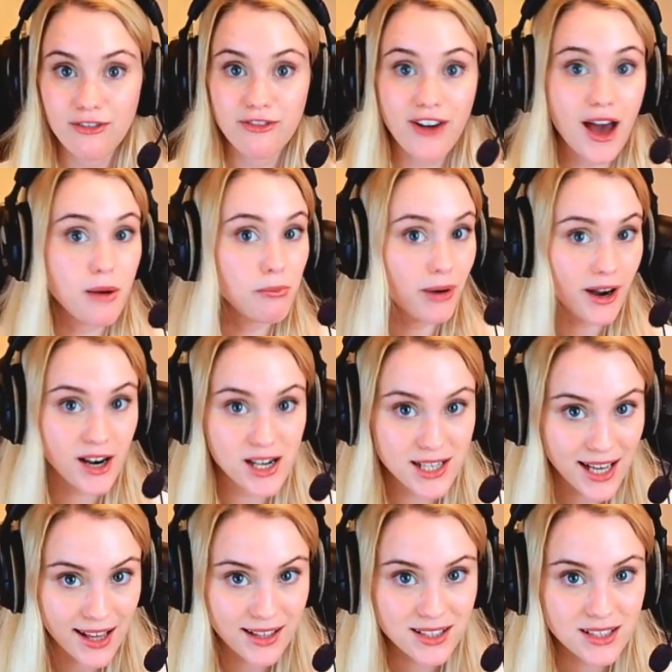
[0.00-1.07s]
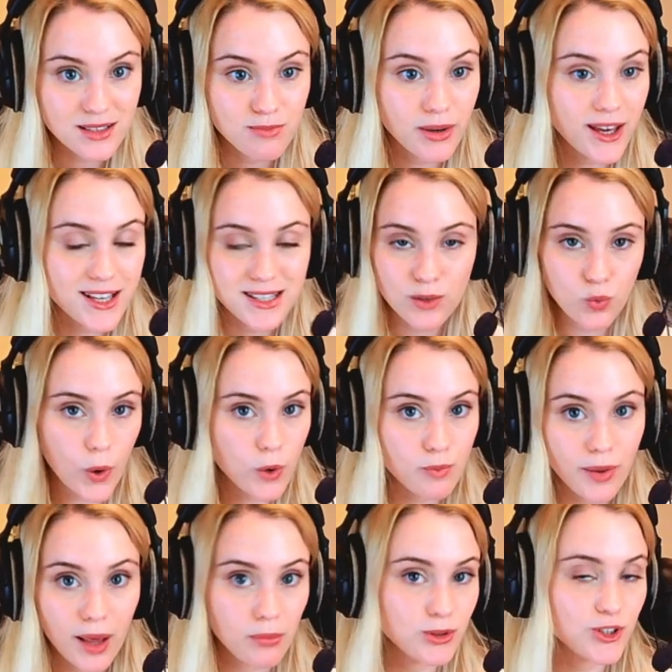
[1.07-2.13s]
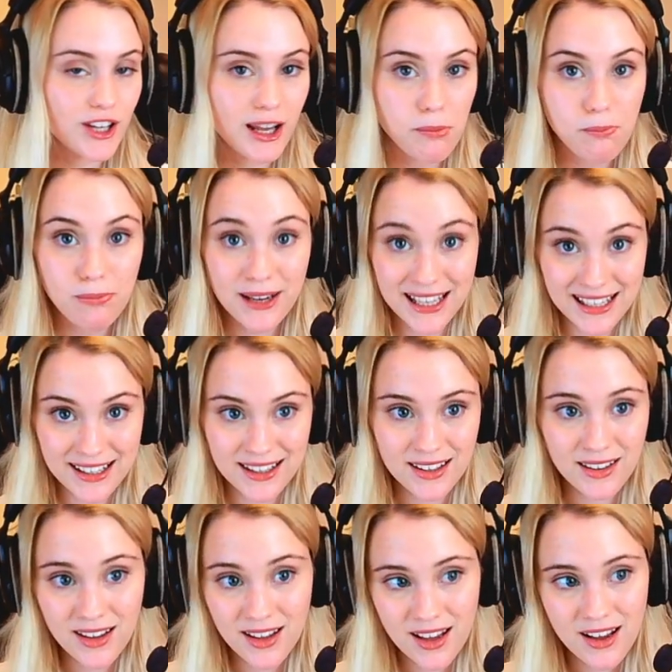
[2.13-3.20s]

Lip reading: vampire decks, because it won't be able to get bleeding.